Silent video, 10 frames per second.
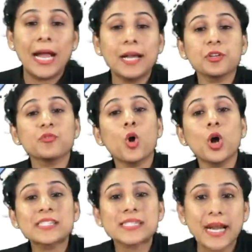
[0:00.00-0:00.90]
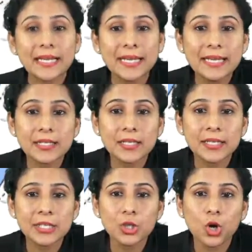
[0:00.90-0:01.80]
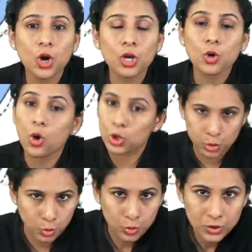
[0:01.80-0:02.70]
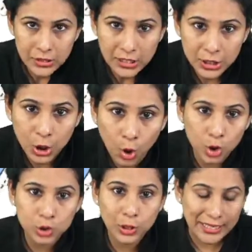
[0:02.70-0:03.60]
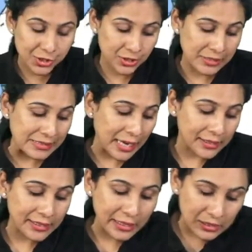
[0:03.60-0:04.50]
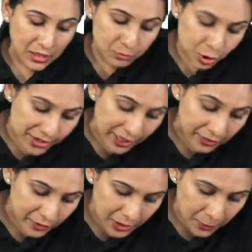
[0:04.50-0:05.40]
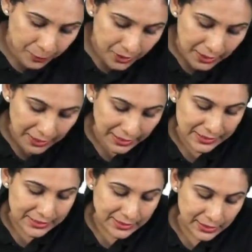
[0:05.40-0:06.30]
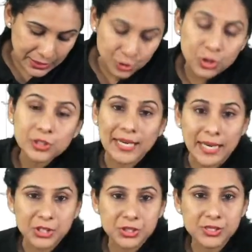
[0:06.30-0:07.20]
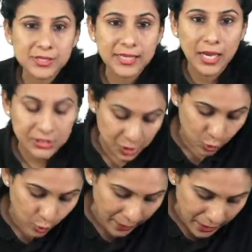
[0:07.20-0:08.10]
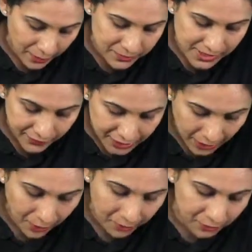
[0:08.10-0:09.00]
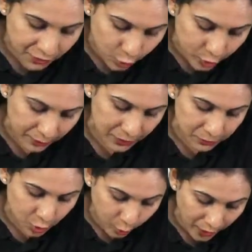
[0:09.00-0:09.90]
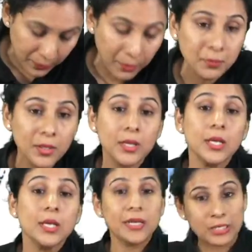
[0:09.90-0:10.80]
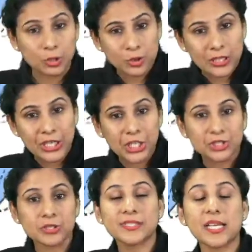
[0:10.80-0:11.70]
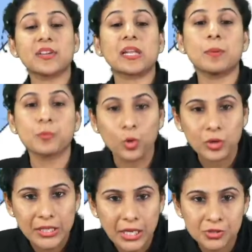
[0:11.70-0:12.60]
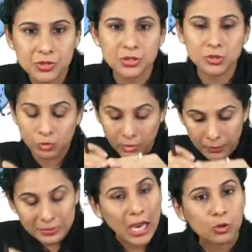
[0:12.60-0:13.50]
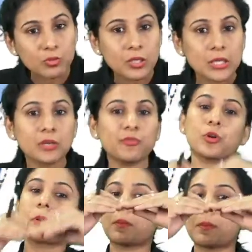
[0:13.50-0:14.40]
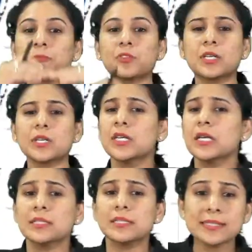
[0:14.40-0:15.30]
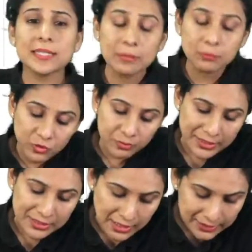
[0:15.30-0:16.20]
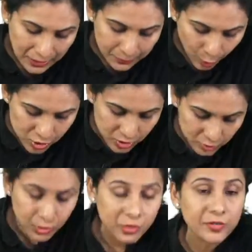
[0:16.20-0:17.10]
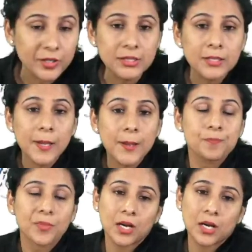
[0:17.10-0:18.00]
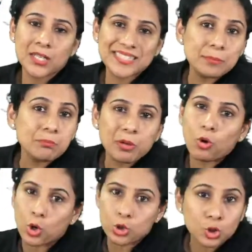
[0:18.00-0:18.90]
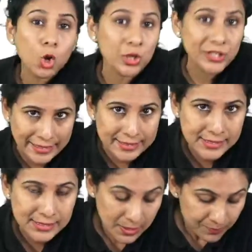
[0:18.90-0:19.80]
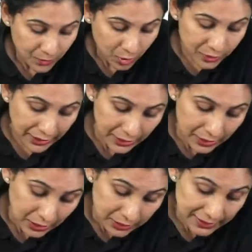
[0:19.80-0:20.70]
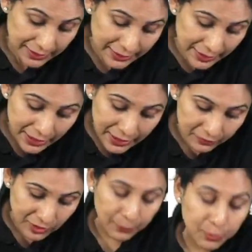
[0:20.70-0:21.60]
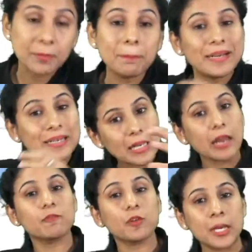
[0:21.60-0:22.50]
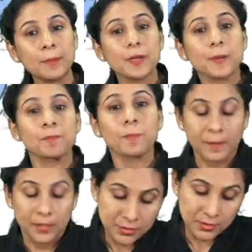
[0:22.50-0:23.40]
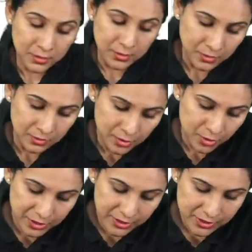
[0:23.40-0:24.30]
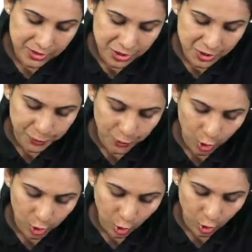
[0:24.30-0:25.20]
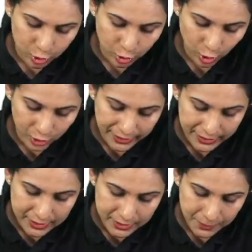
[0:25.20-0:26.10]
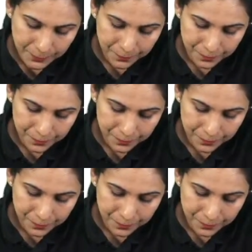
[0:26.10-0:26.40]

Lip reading: and you've all studied it in your ortho lectures, that the innermost envelope is the corrections. They are the 2 mm, 7 mm, 4 mm, 2 mm retroclination, 7 mm proclination, 2 mm downward, 4 mm upward. These are the movements that are possible with simple orthodontics. Okay, the green envelope or the middle envelope, so this is just pure orthodontics.